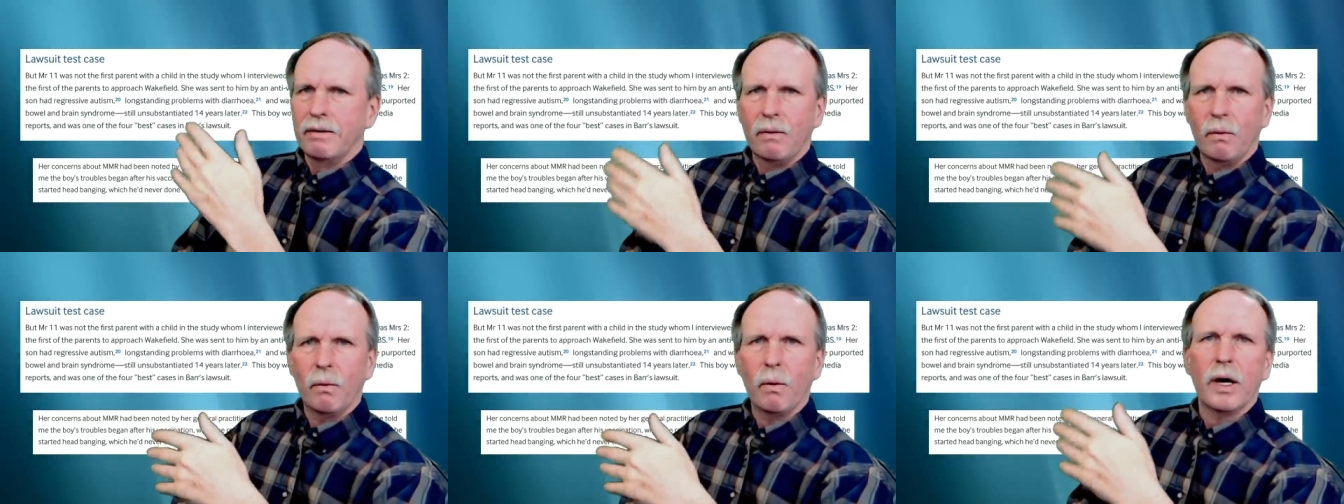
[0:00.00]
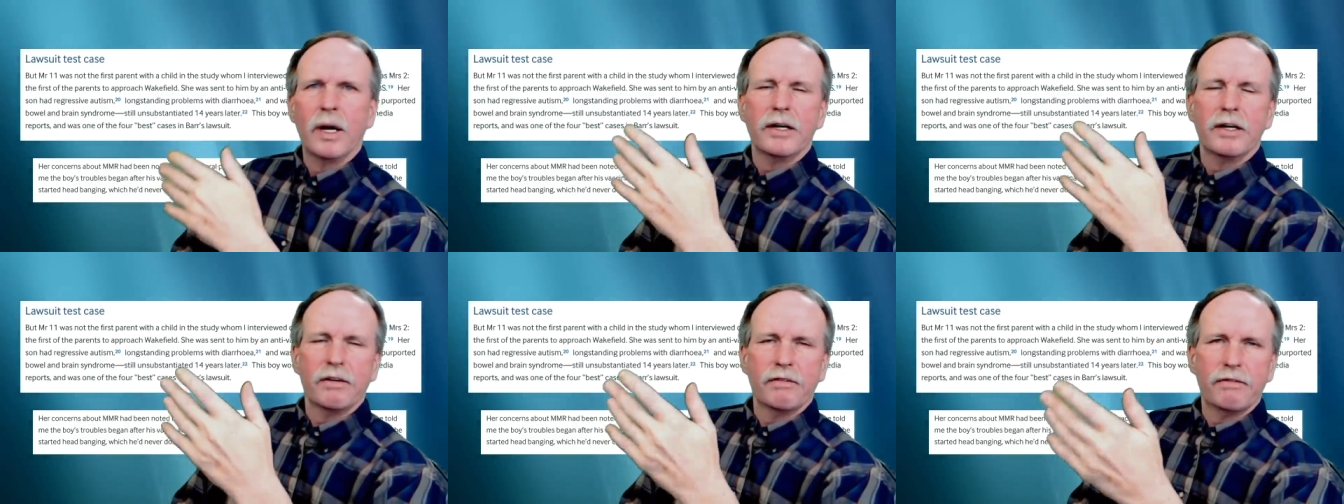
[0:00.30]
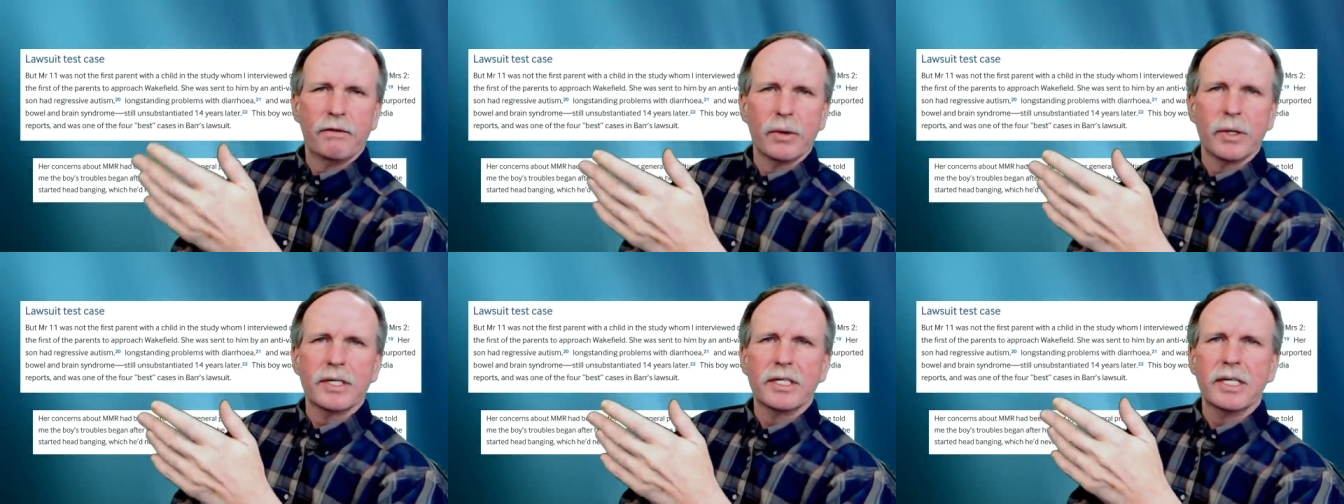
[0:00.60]
1 to
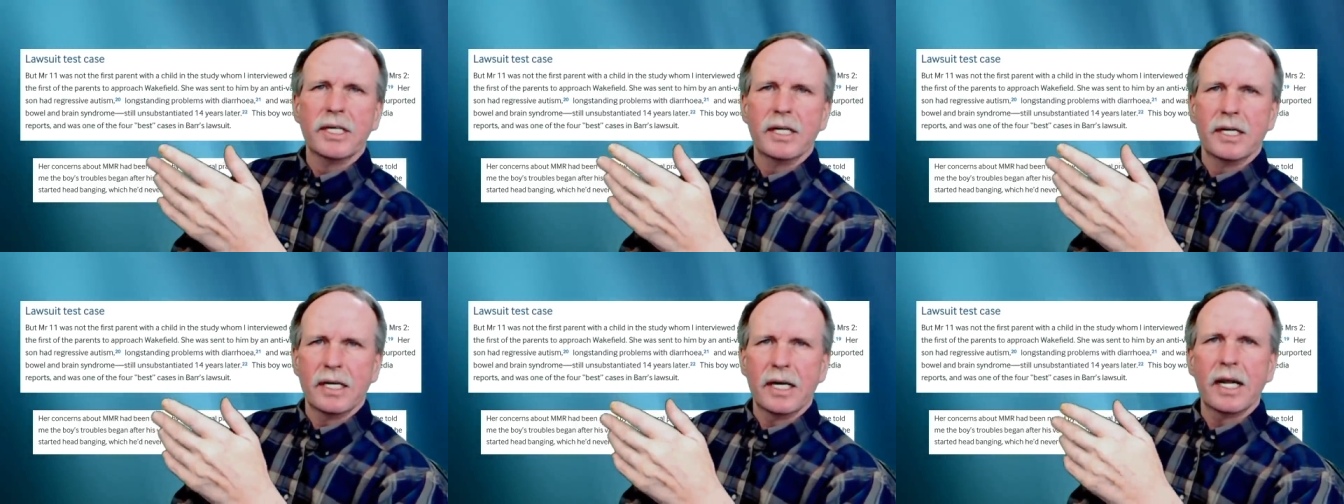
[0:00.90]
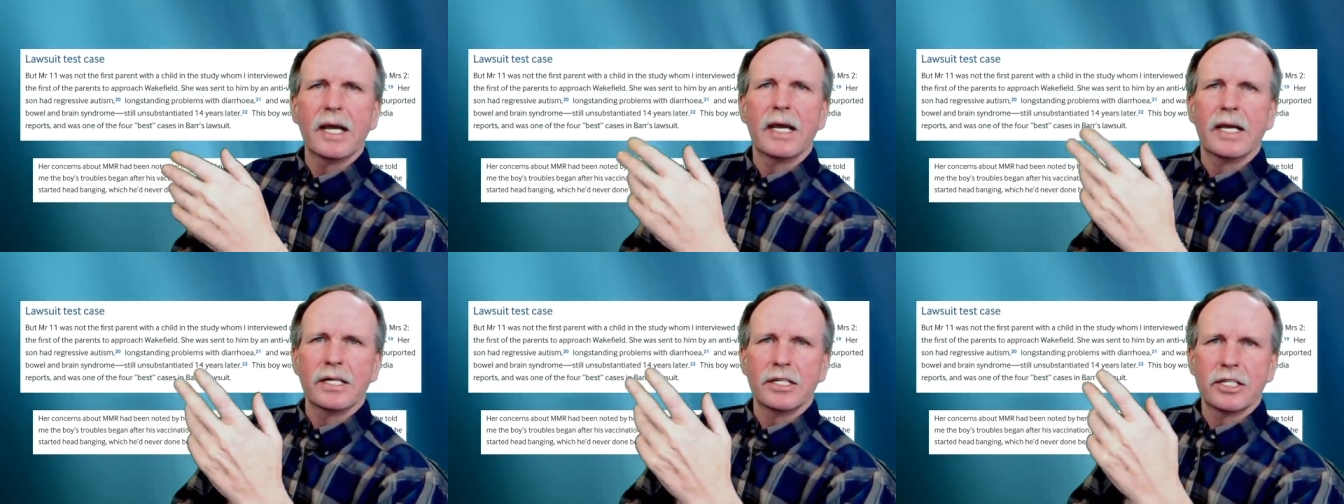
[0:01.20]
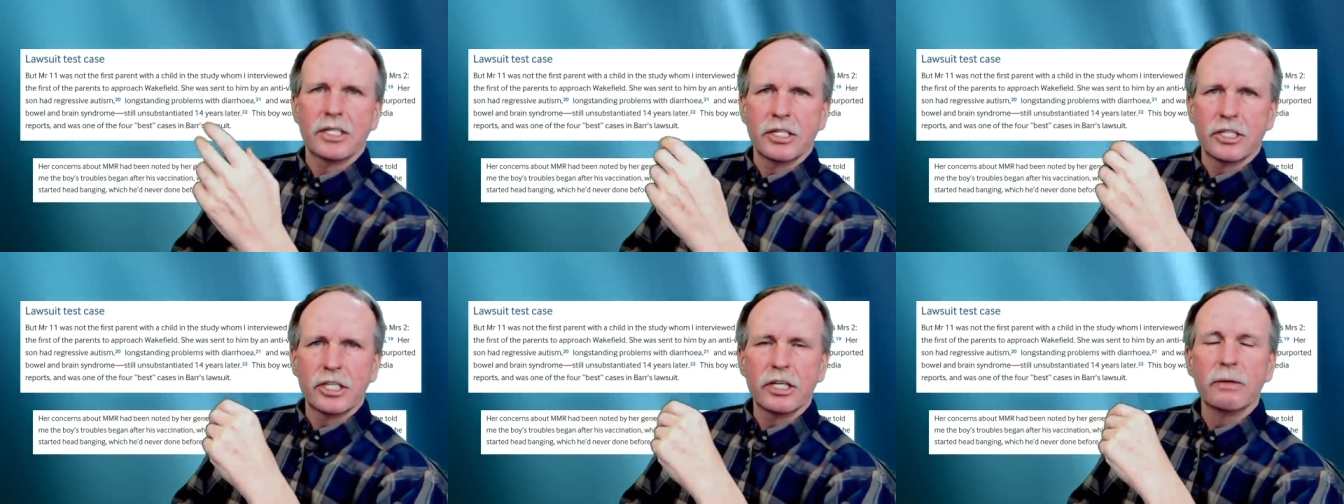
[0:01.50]
14
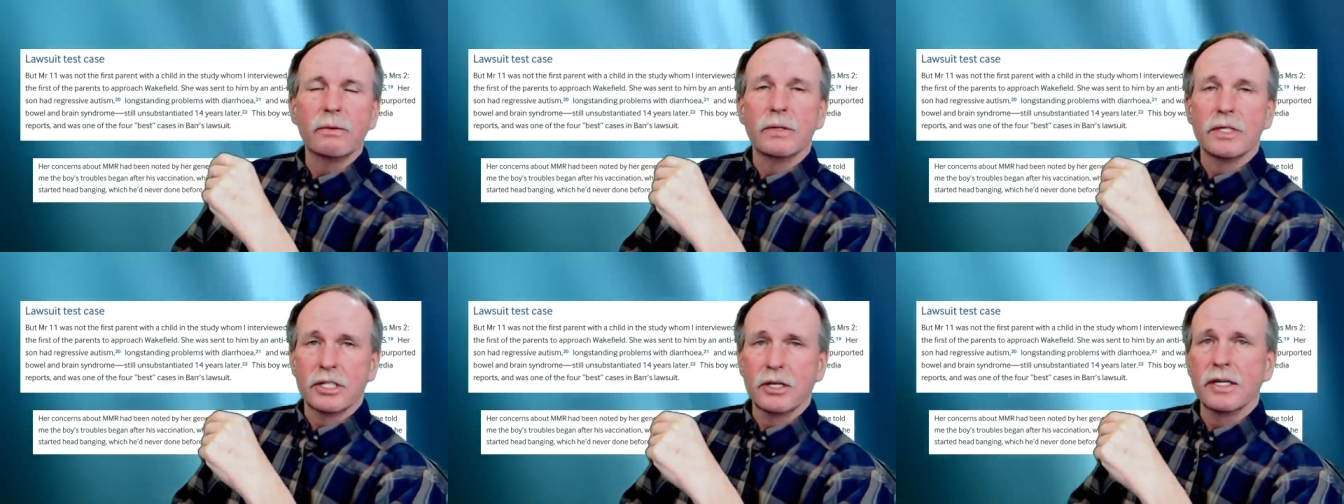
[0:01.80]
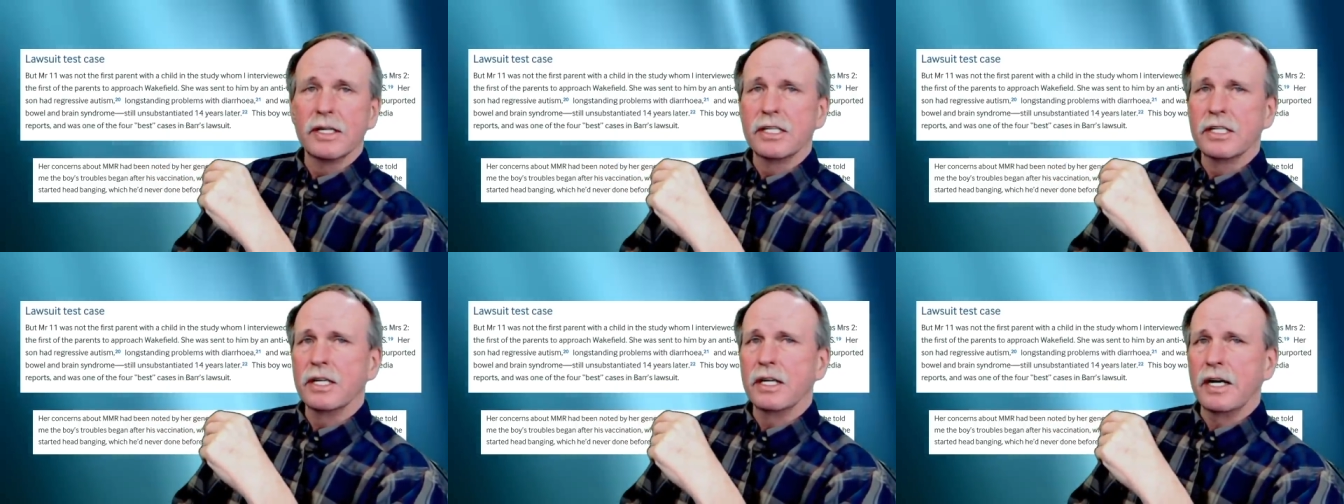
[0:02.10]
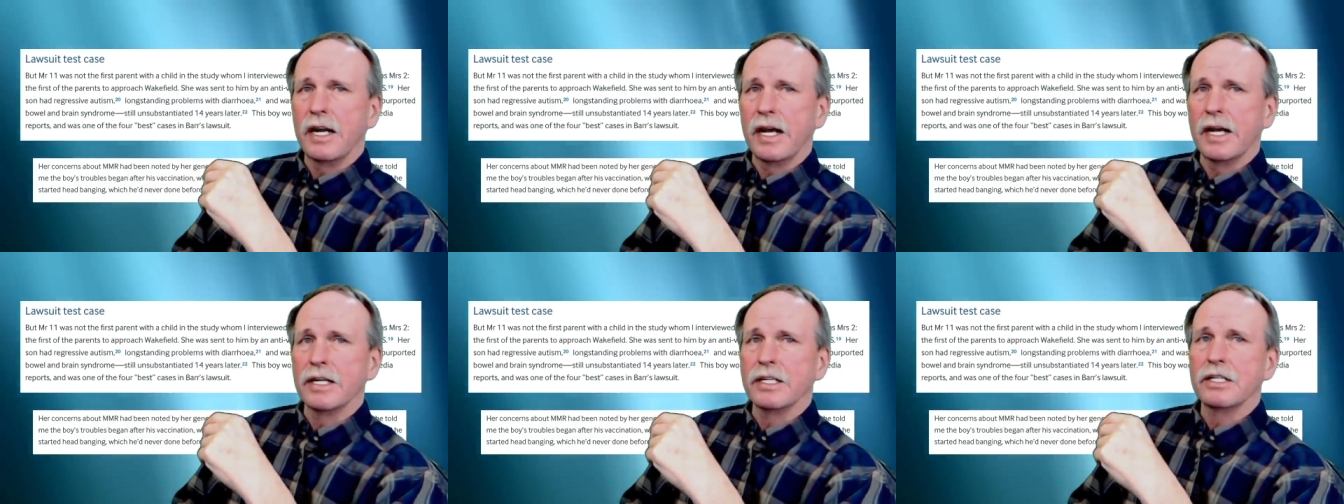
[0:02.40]
days, and she was
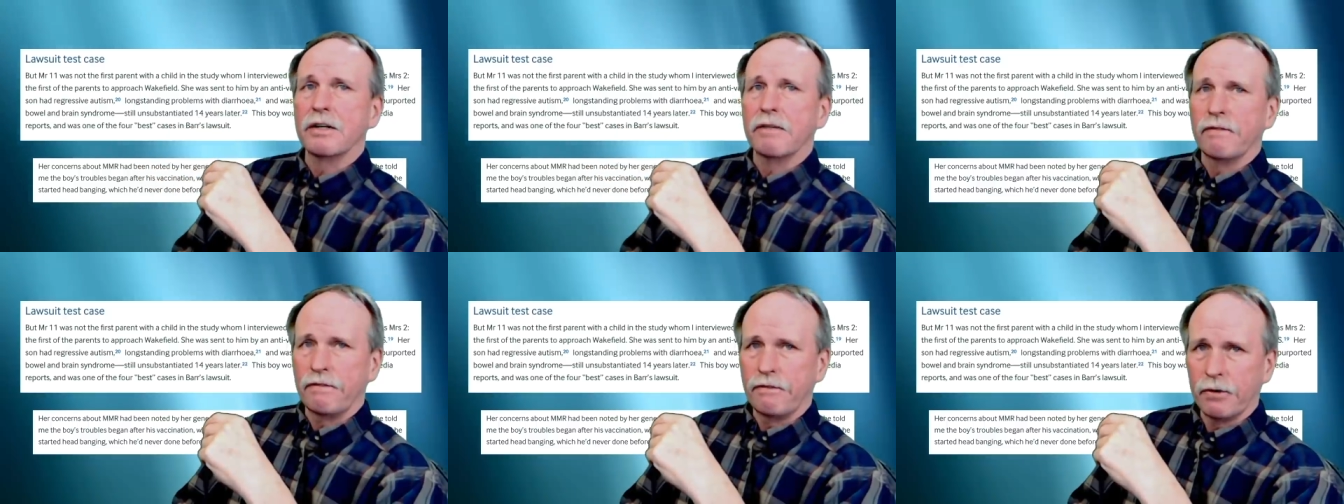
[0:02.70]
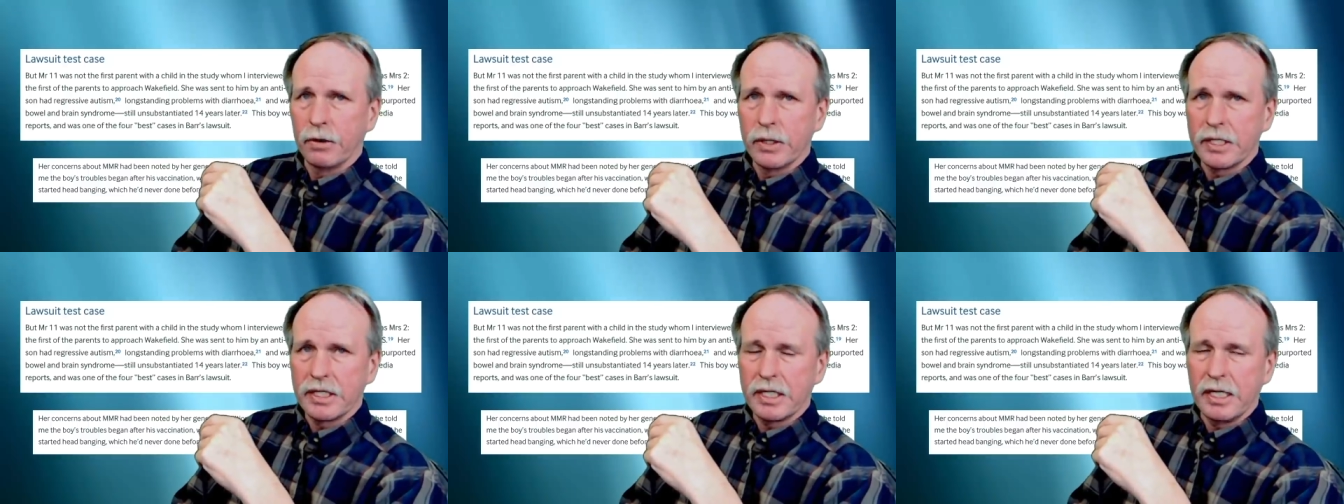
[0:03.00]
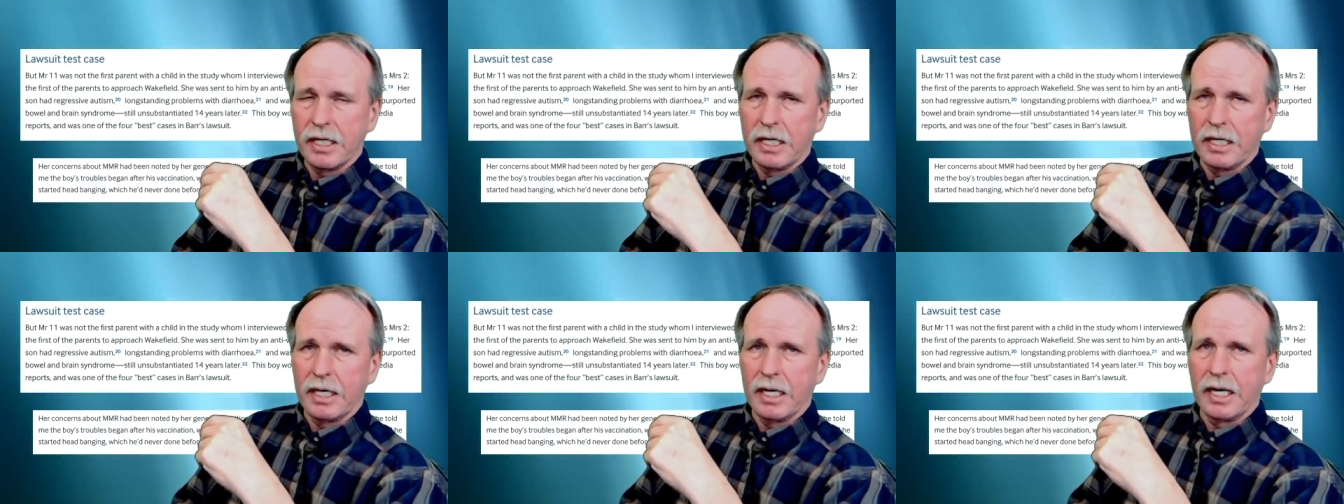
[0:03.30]
listed as
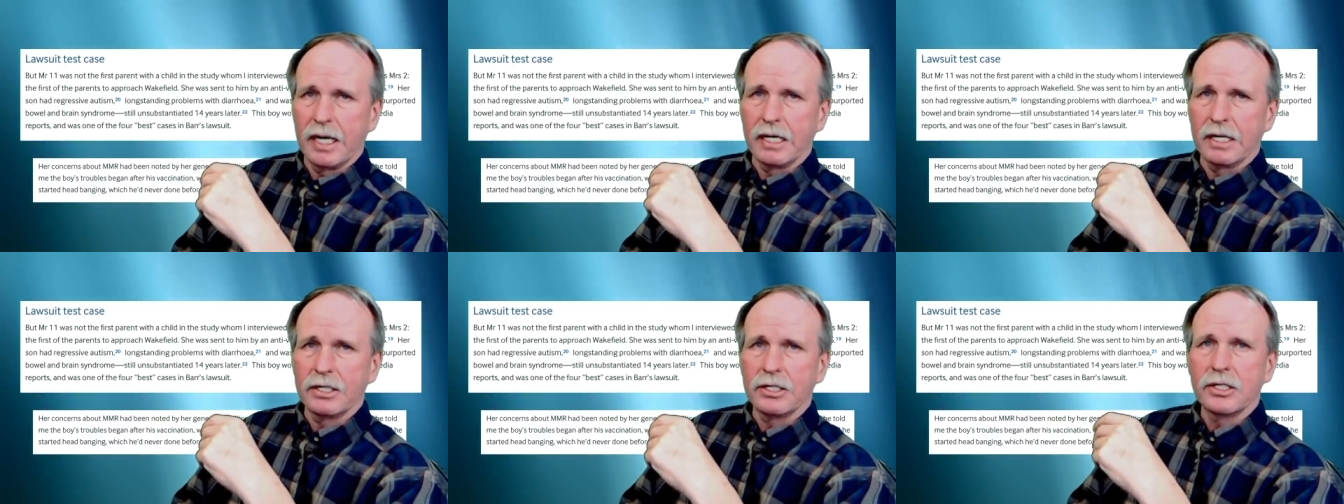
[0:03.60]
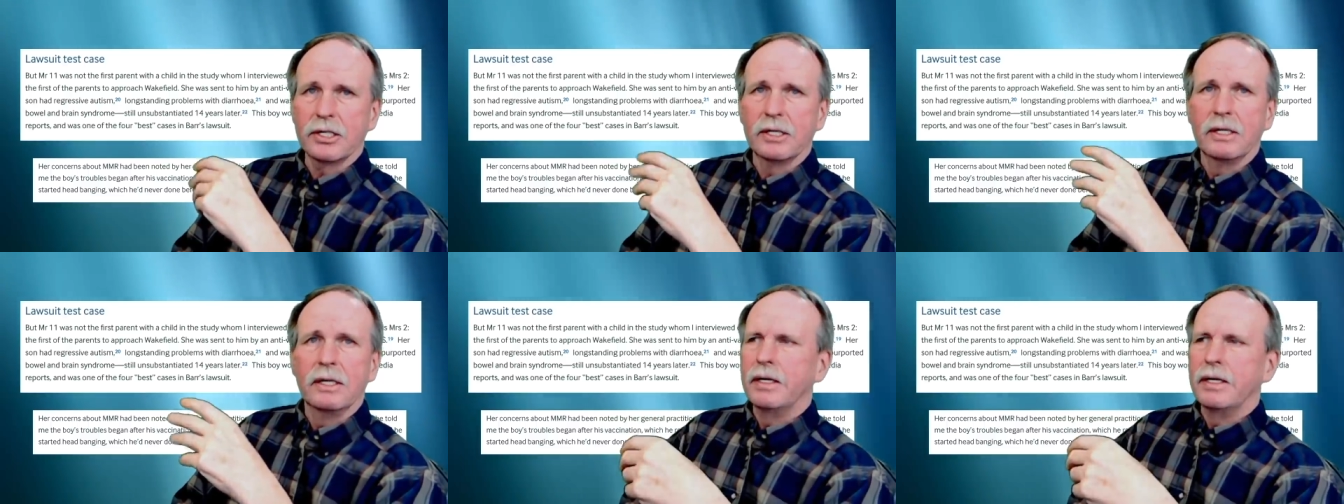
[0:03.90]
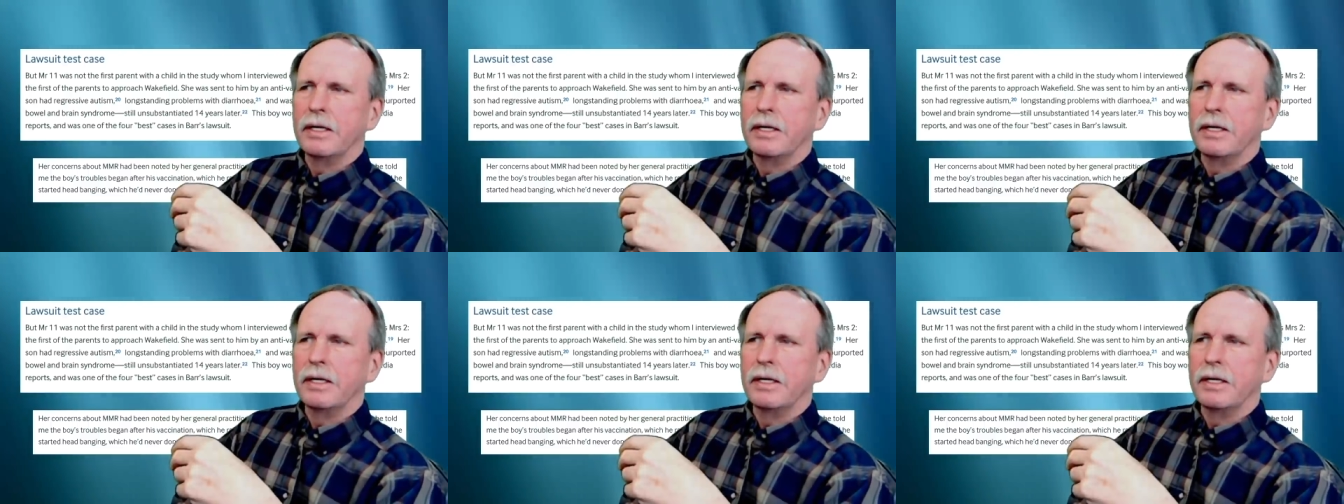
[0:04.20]
14 days,